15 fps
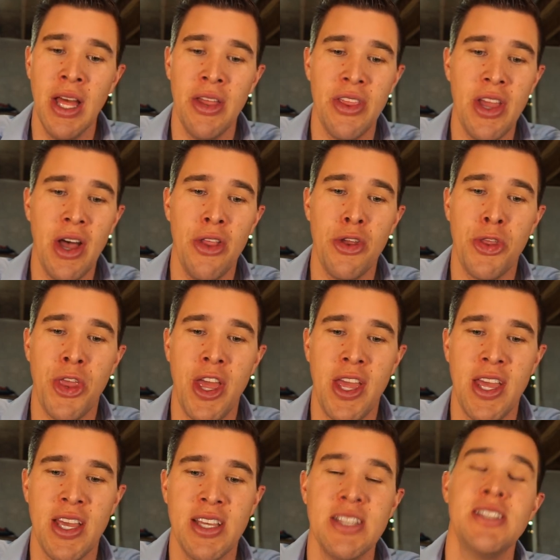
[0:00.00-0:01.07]
The other thing
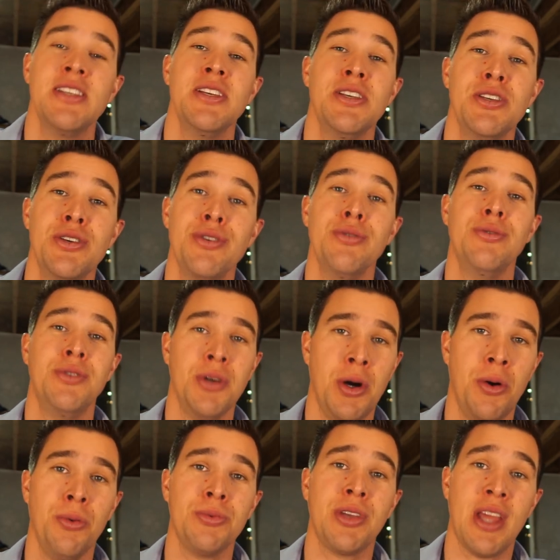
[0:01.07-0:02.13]
is you
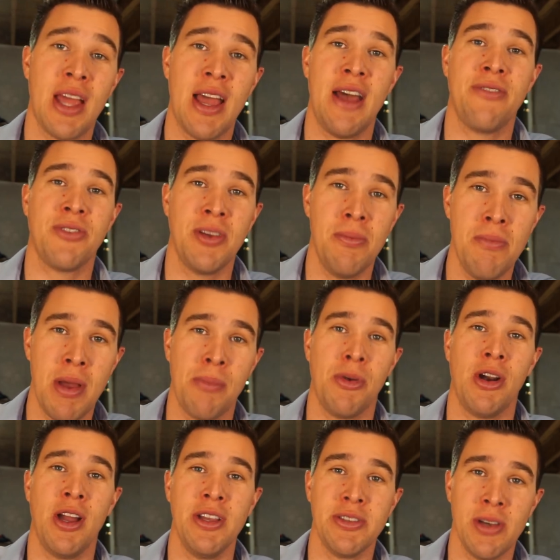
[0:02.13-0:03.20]
don't have to
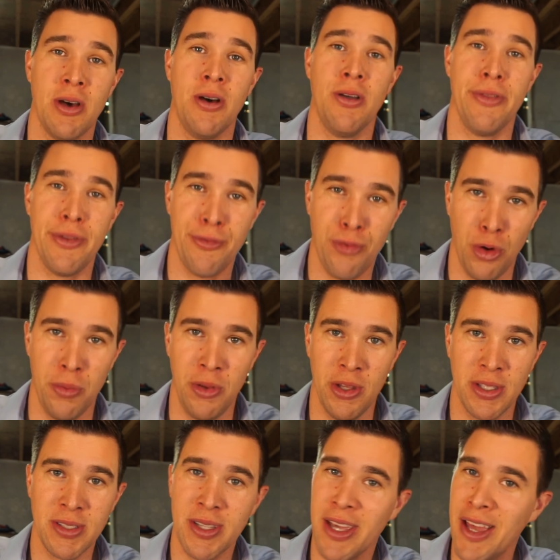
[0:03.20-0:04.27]
memorize all the
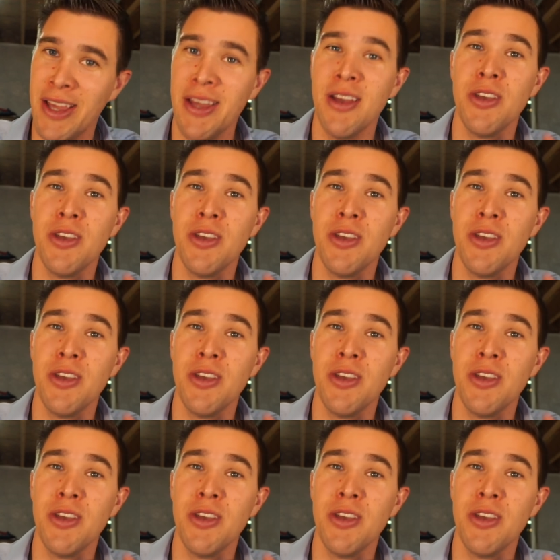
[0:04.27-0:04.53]
formulas, okay?